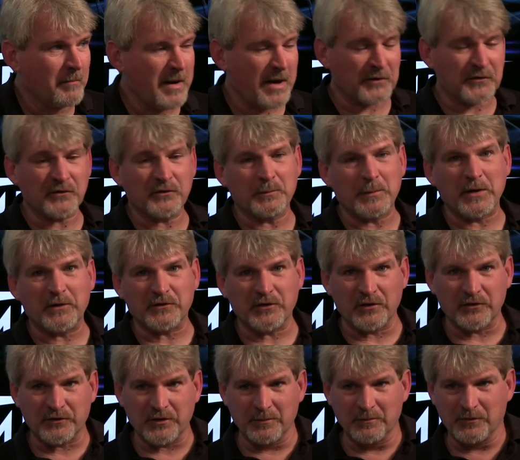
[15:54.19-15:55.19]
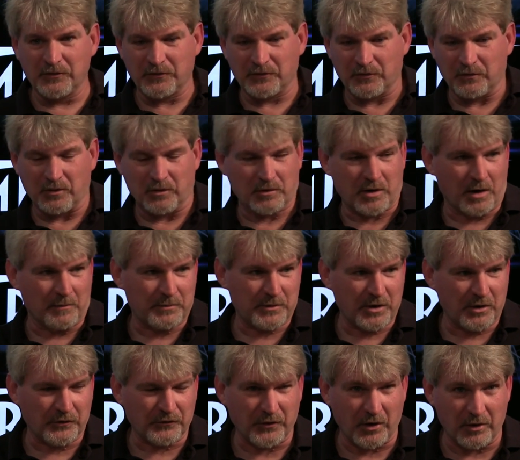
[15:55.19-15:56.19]
Masten Space Systems is a little company
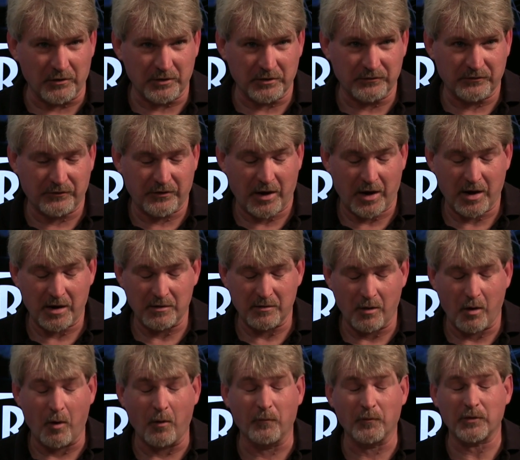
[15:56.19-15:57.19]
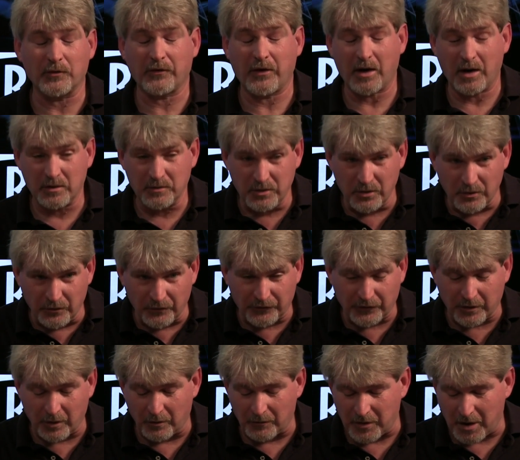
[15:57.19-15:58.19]
I started ten, over ten years
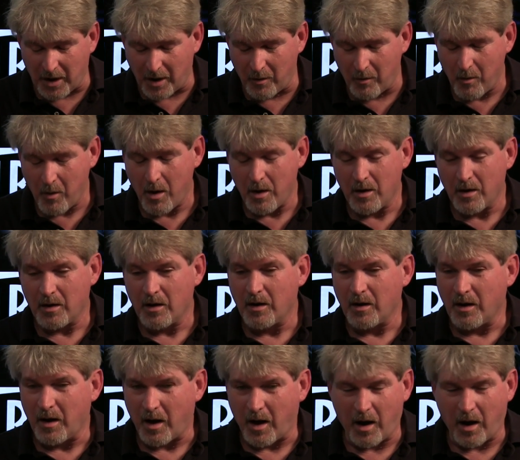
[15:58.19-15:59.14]
ago now. Oh wow!